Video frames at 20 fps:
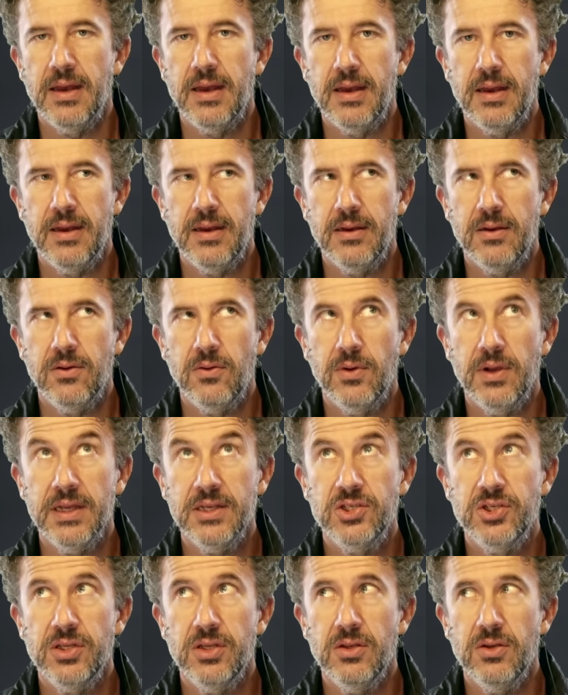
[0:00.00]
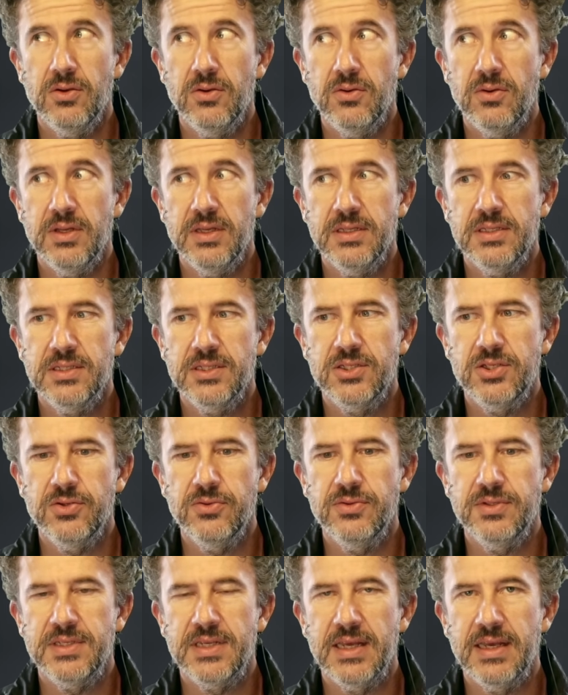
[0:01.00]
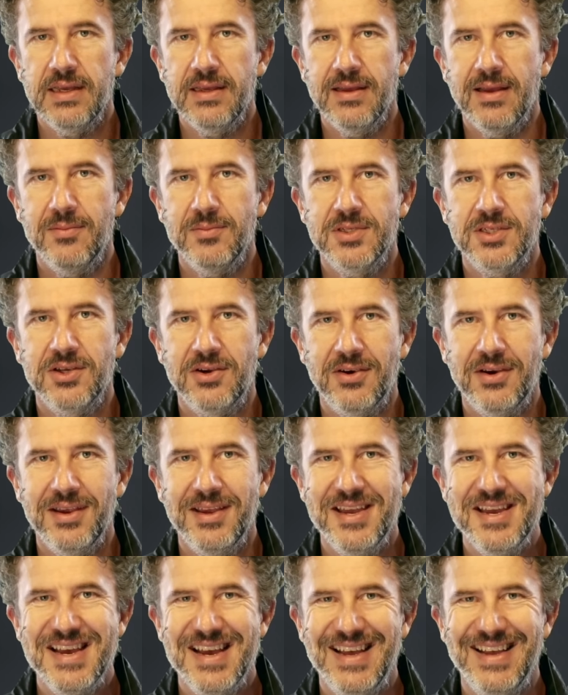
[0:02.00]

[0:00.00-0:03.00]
Well, actually, no, it's Tuesday. I'm sorry.